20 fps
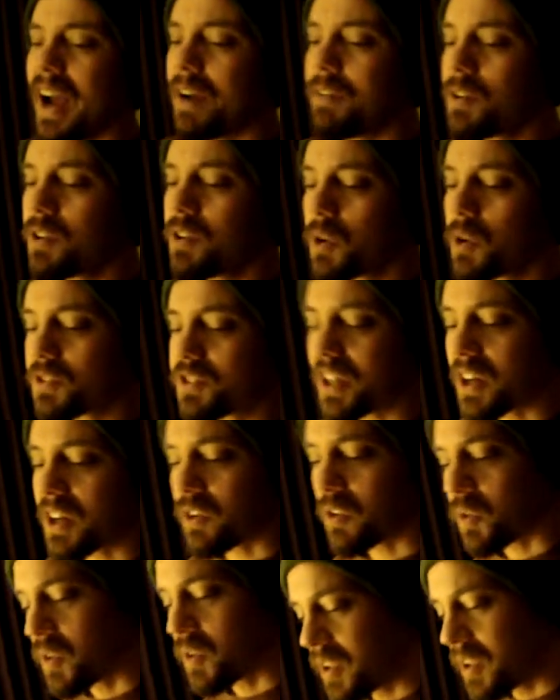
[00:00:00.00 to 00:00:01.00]
Have you ever noticed
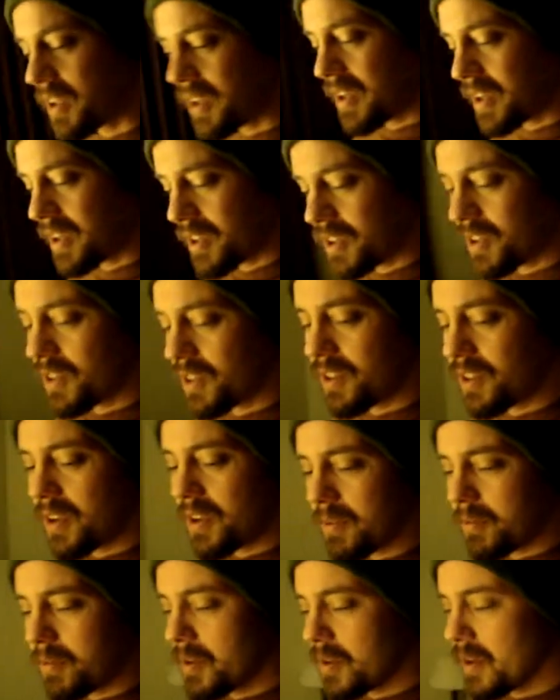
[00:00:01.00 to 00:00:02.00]
how
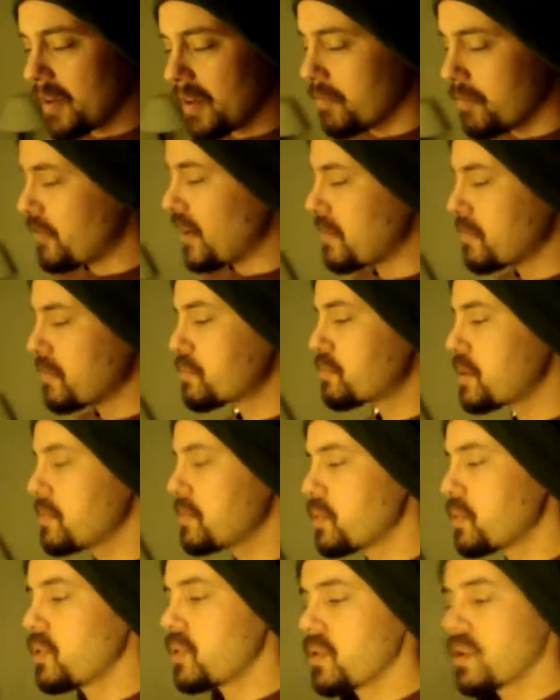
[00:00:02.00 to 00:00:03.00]
famous
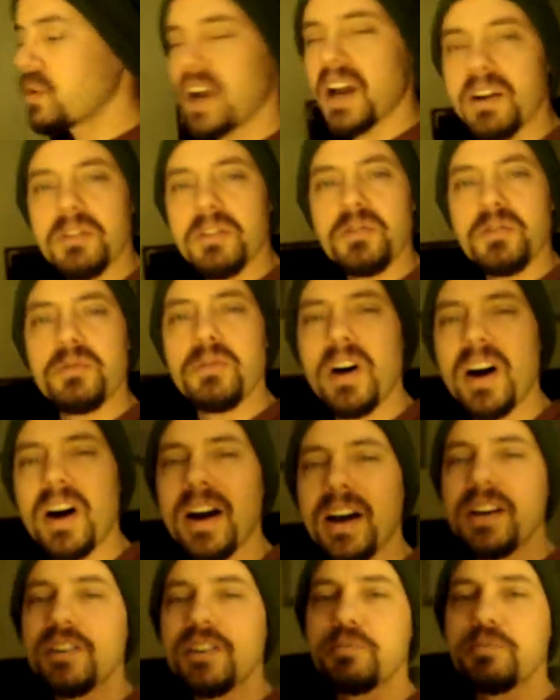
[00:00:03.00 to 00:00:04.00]
people have
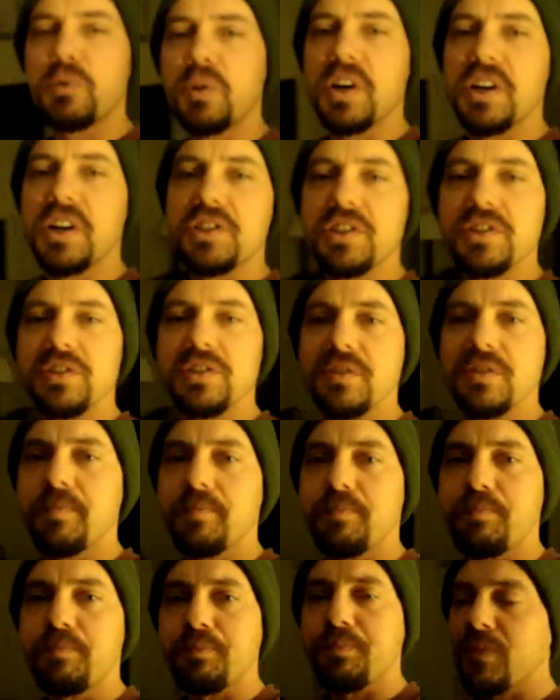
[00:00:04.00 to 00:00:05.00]
divine inspirations?
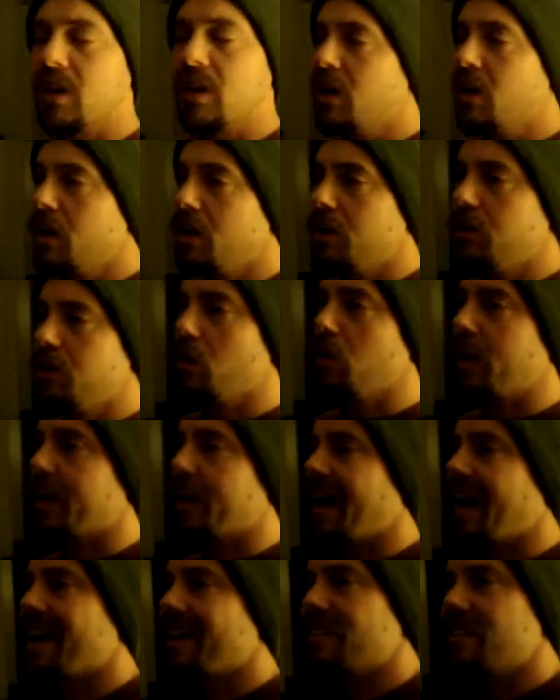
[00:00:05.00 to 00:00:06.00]
You know,
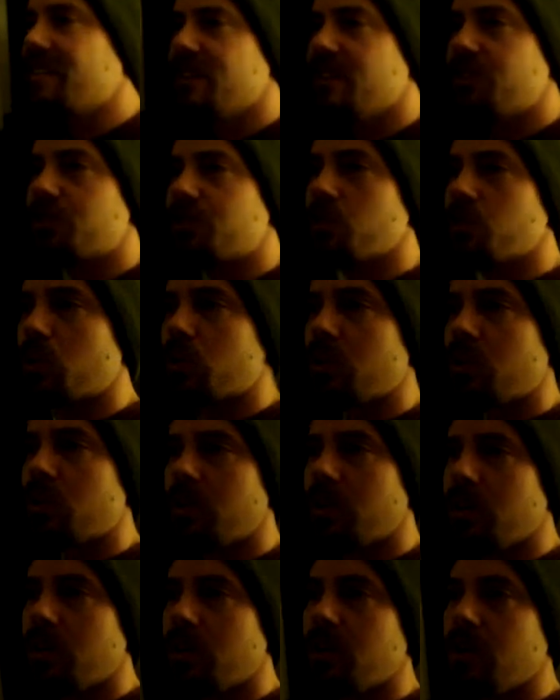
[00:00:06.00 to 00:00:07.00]
like athletes or
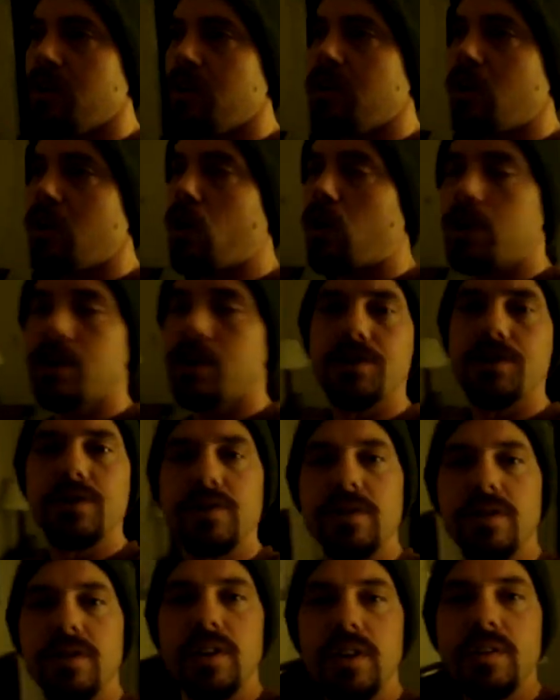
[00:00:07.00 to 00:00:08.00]

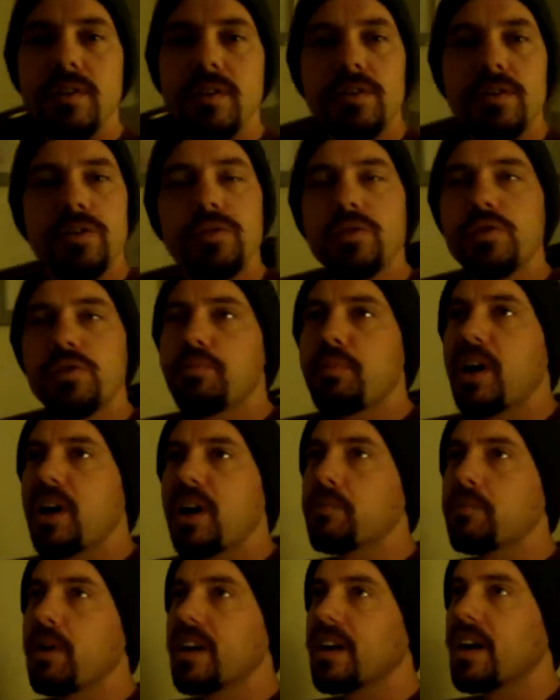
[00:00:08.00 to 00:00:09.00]
artists
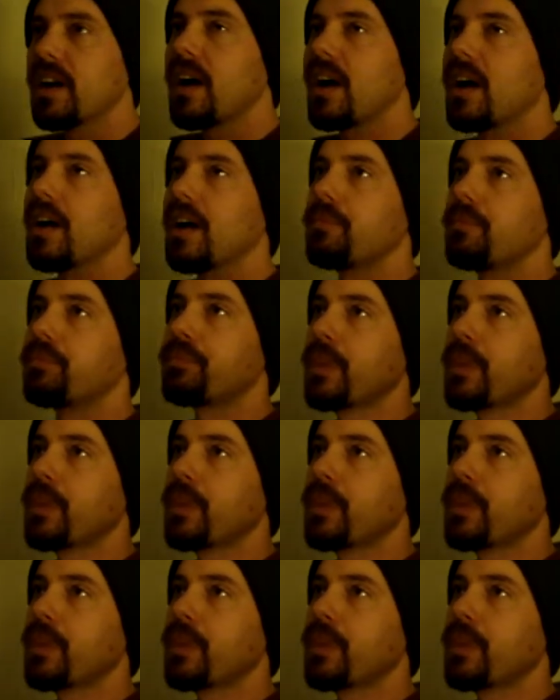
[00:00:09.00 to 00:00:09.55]
inspired by God.